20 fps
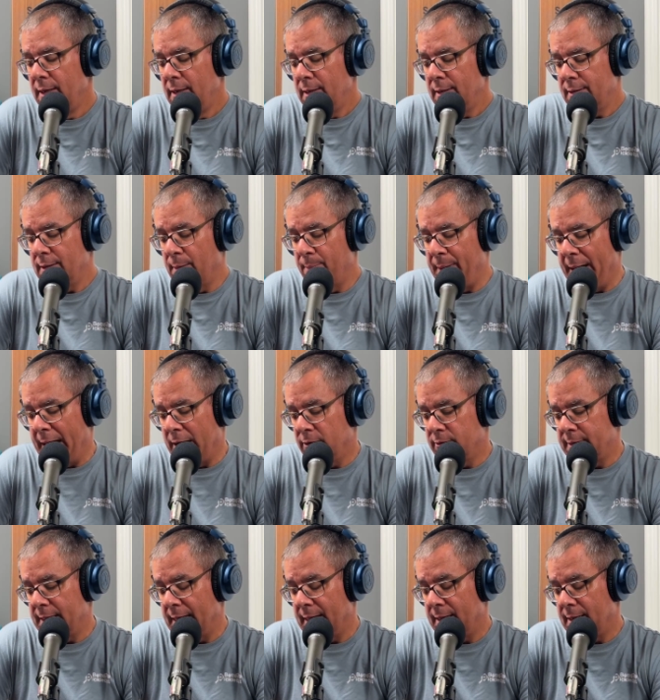the Paddle
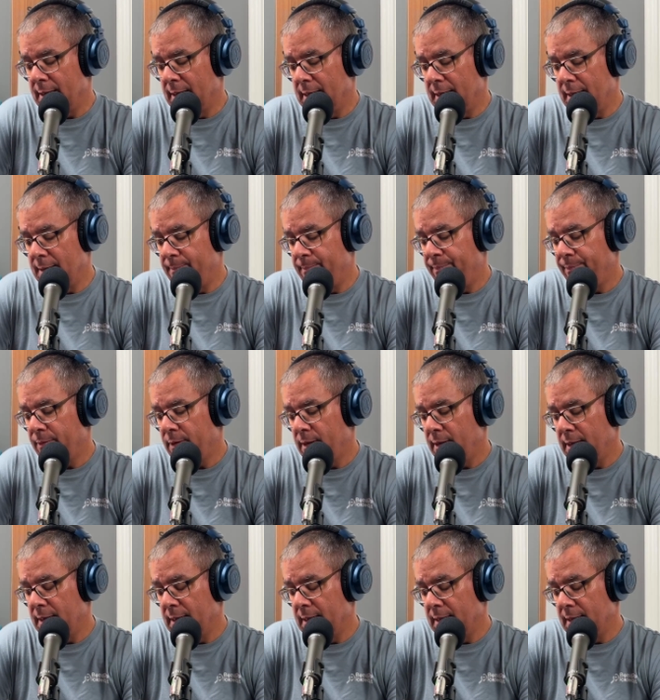Tech,
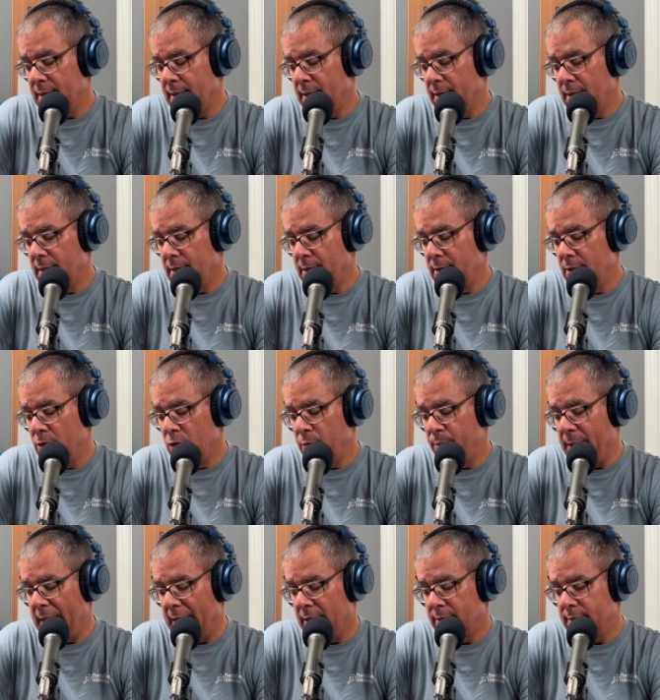the new
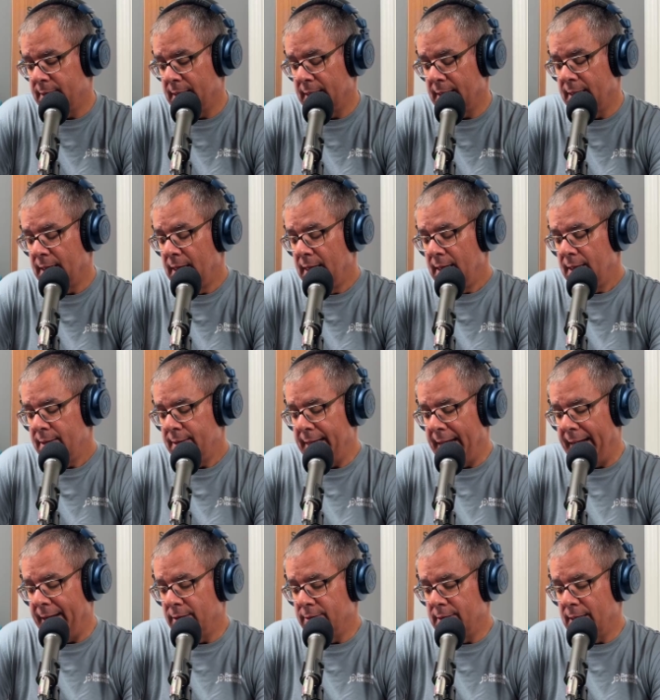Paddle Tech, the
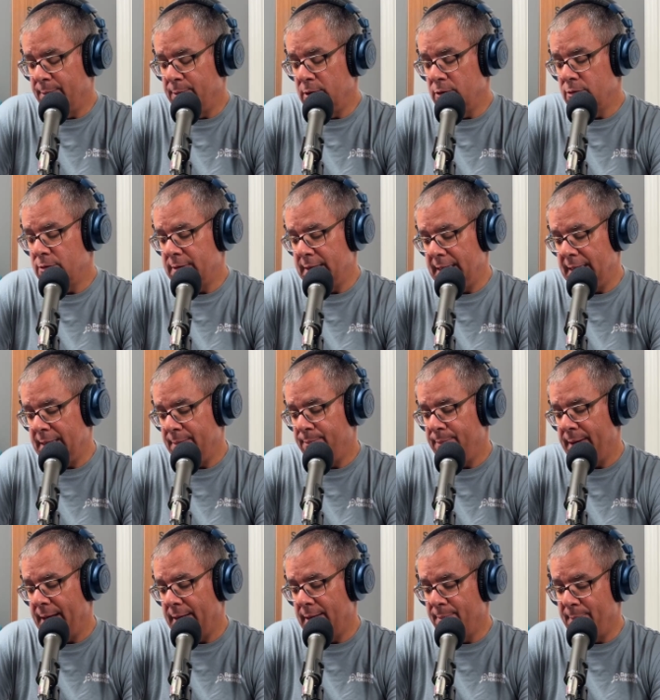
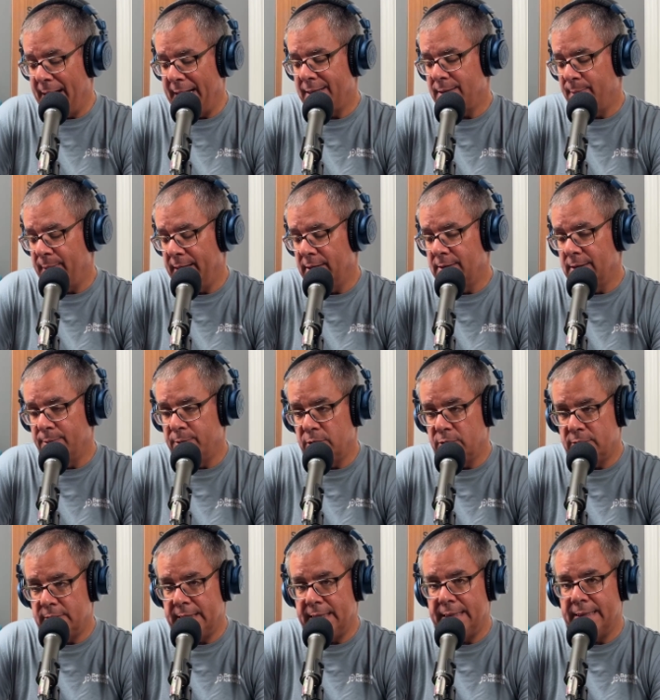ALWC, the Bantam
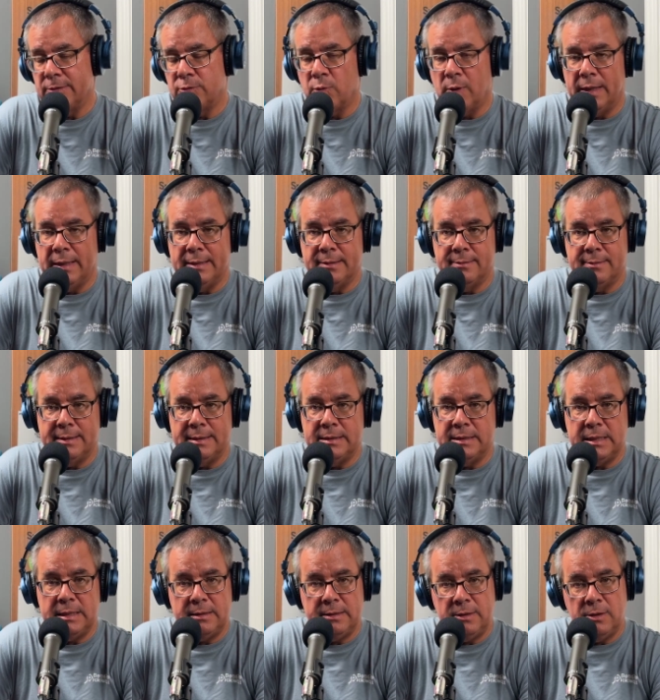ALWC, as well as the
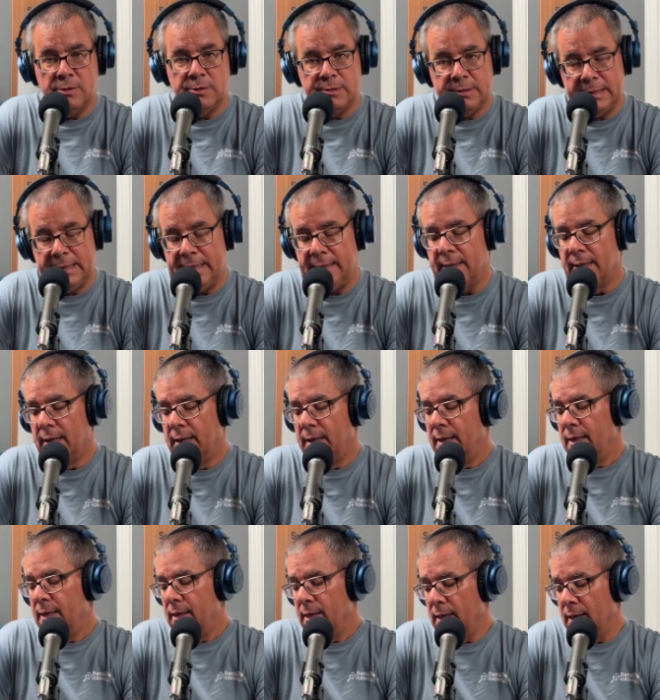GTOC
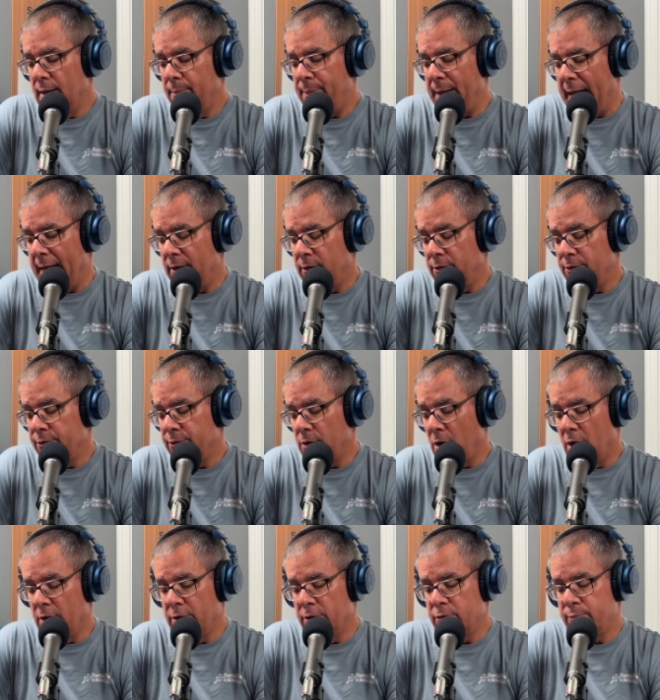paddles.
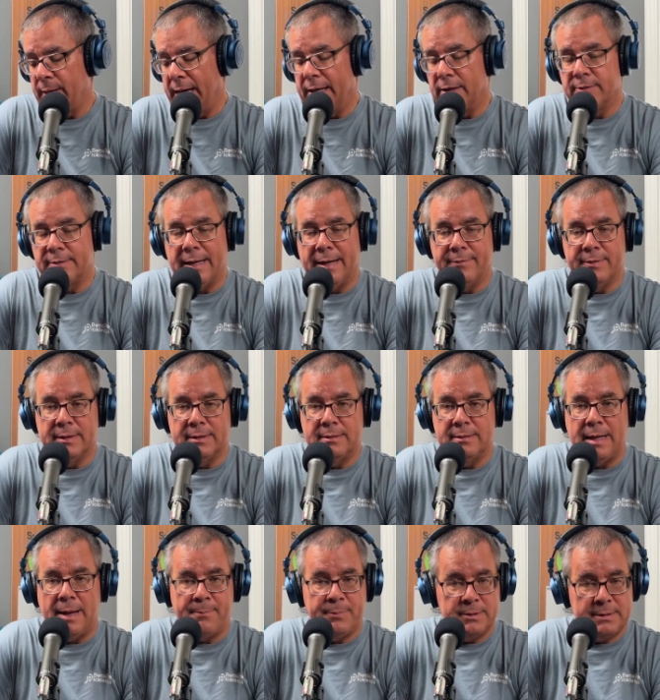All those paddles have a
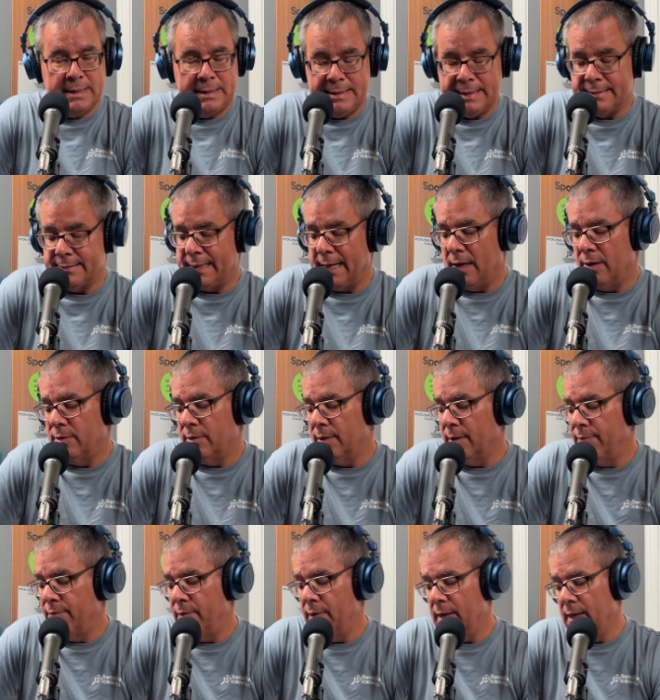10% discount
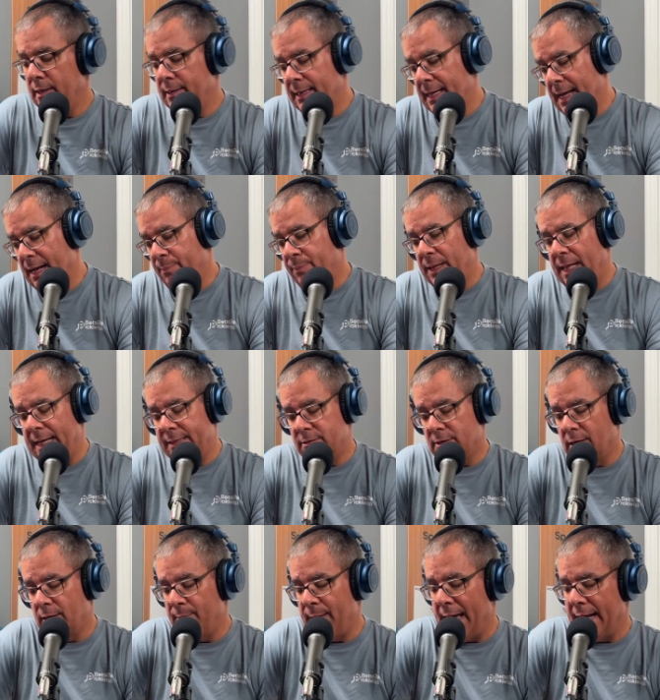that applies
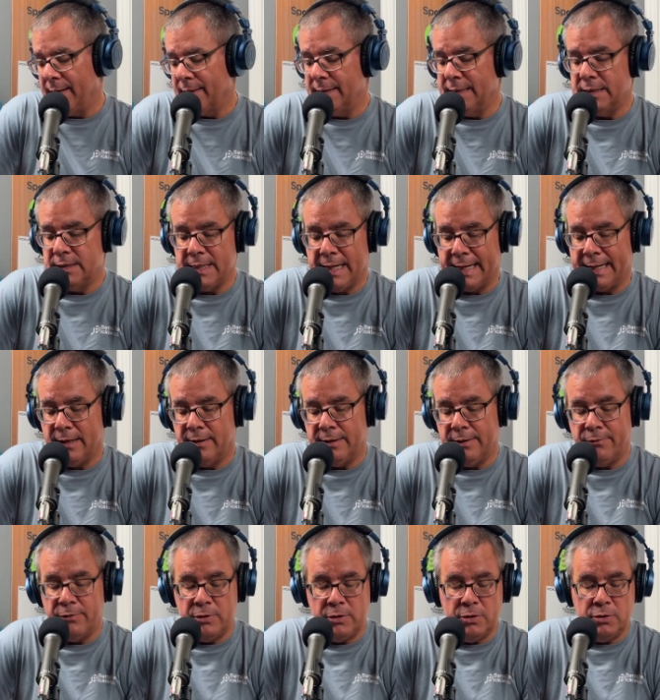automatically at checkout
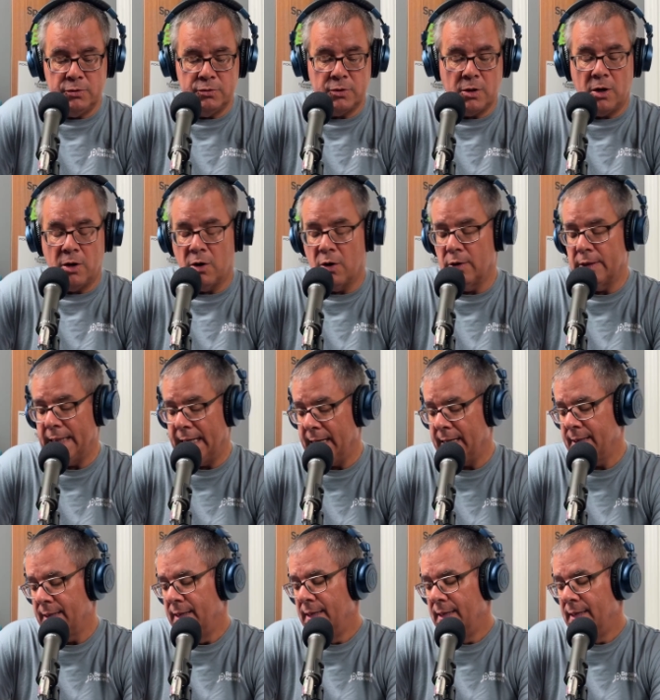if you use our link.